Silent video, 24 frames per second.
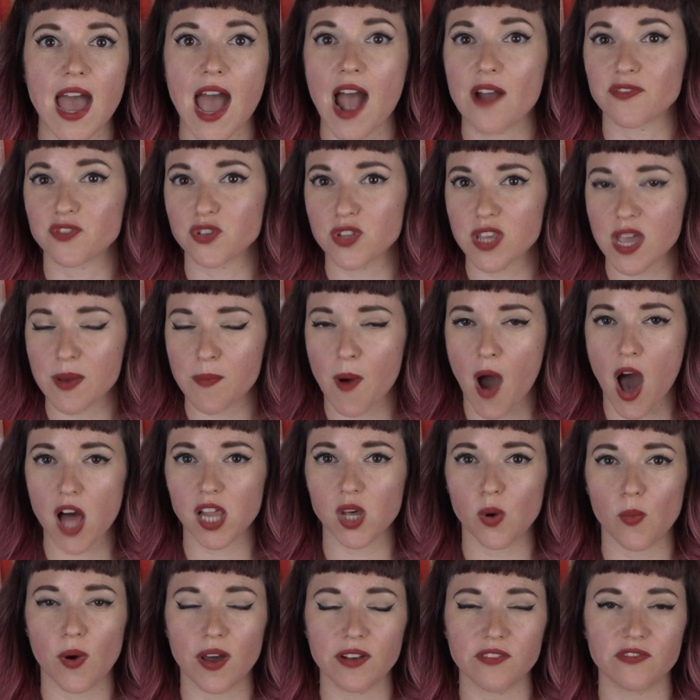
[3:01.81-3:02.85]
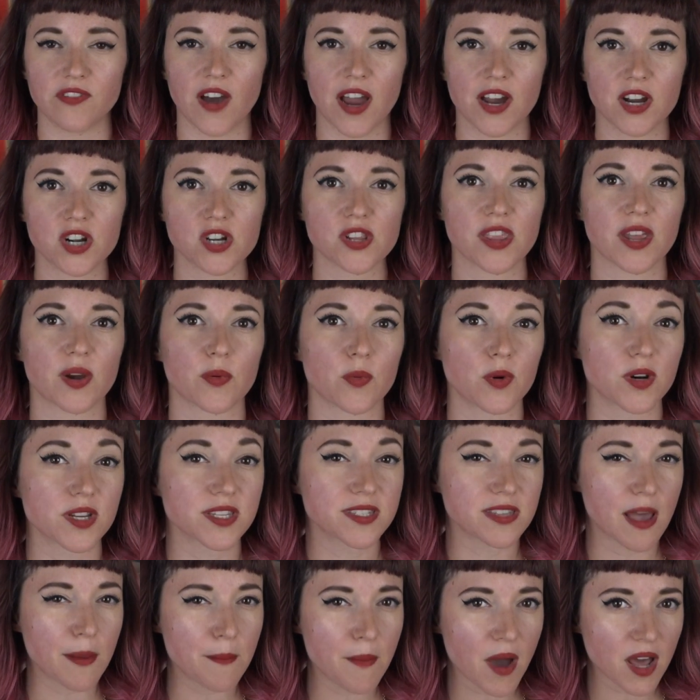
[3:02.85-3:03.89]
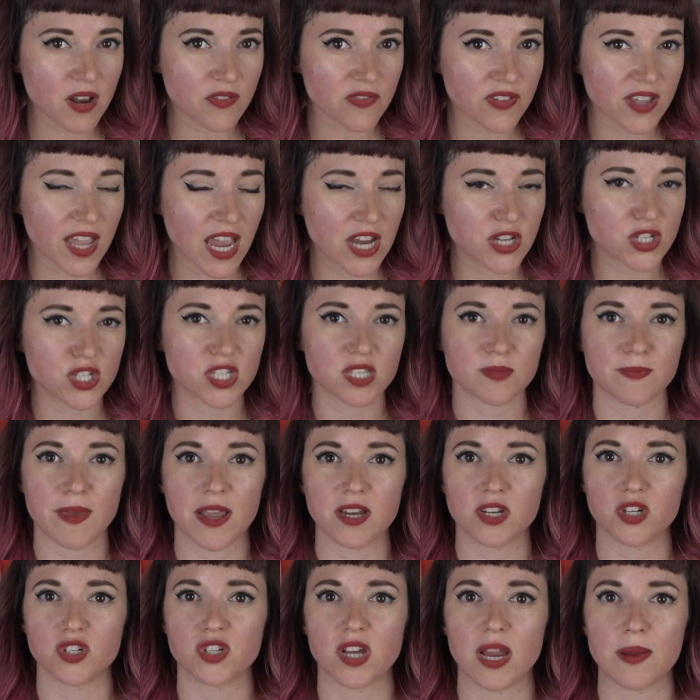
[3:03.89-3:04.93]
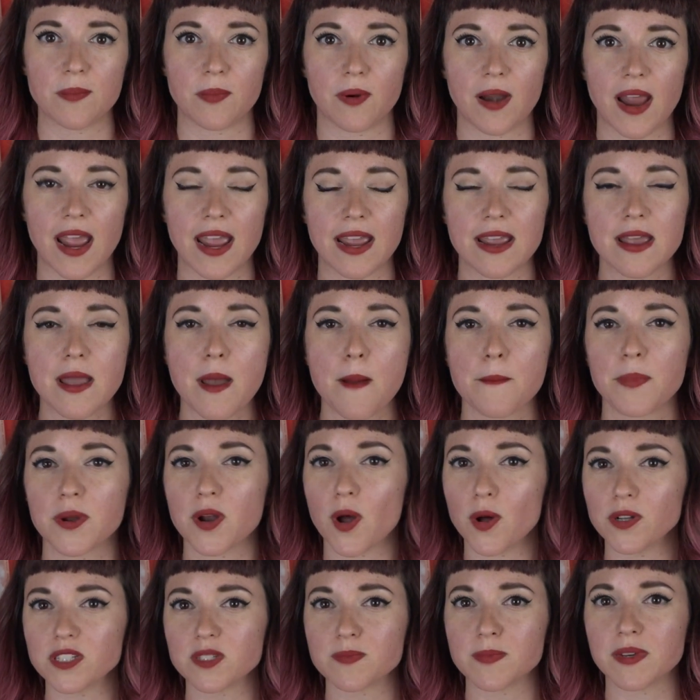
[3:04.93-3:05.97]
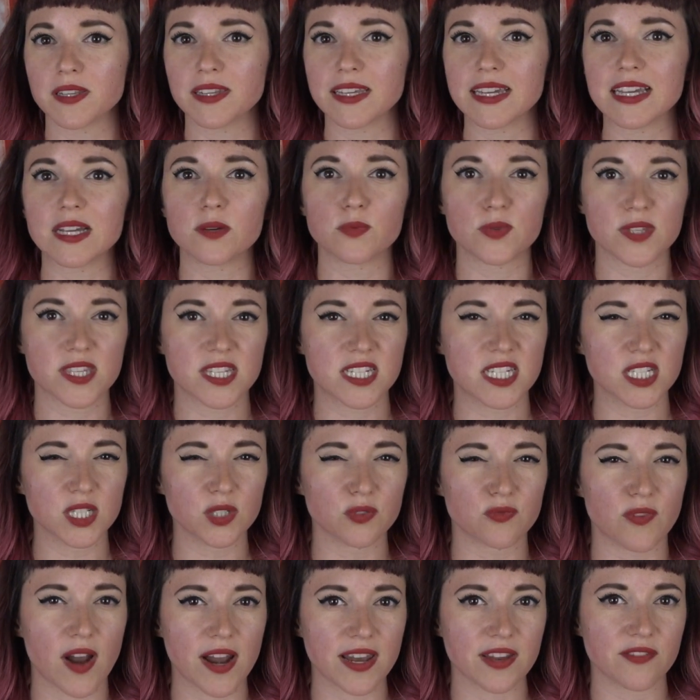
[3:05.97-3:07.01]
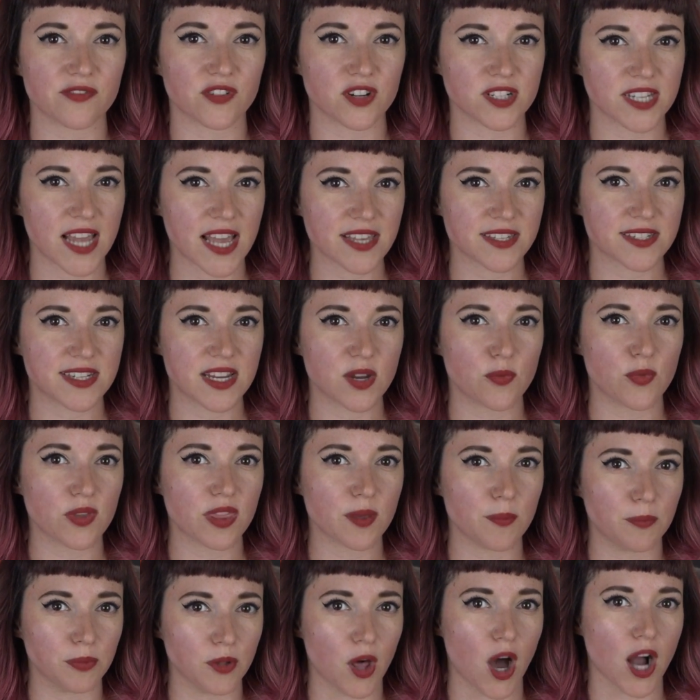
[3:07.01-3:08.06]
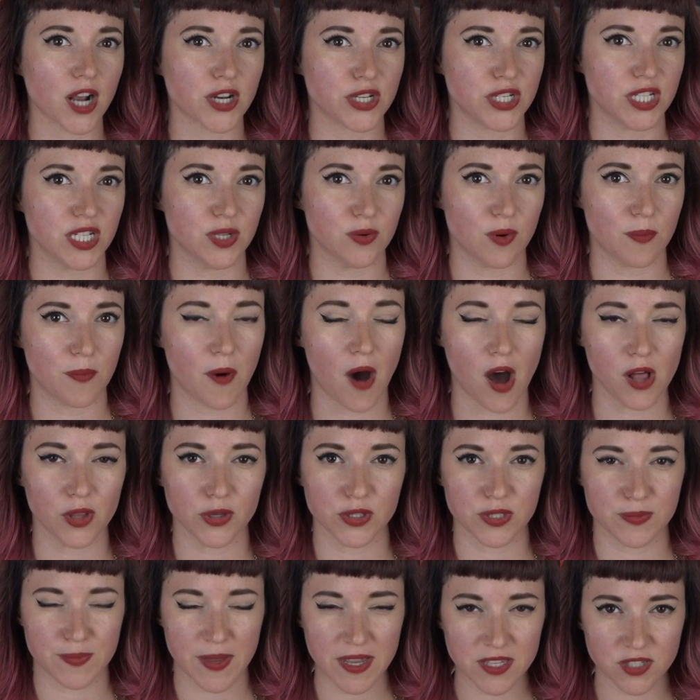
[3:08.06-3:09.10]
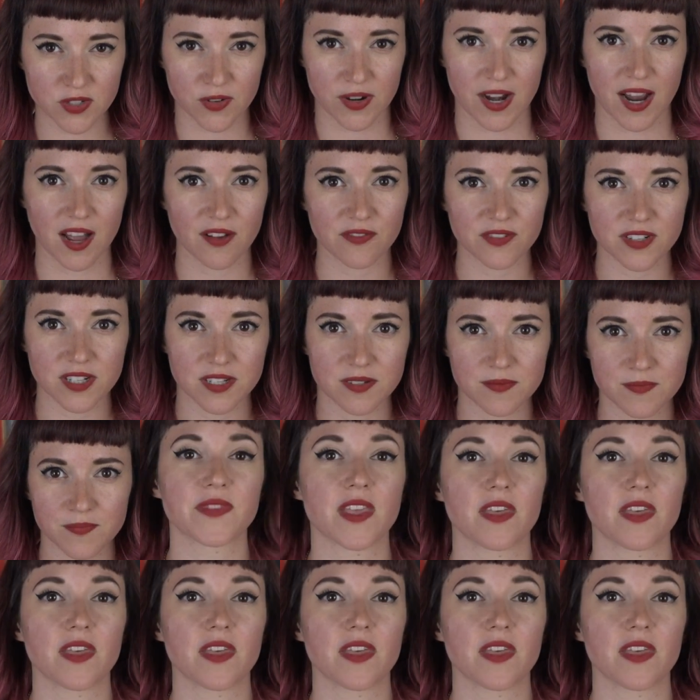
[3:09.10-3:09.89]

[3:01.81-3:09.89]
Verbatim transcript: After the Apollo one fired, there were some modifications made to Chamber A, but ultimately it was still ready for testing with a Block two Apollo spacecraft.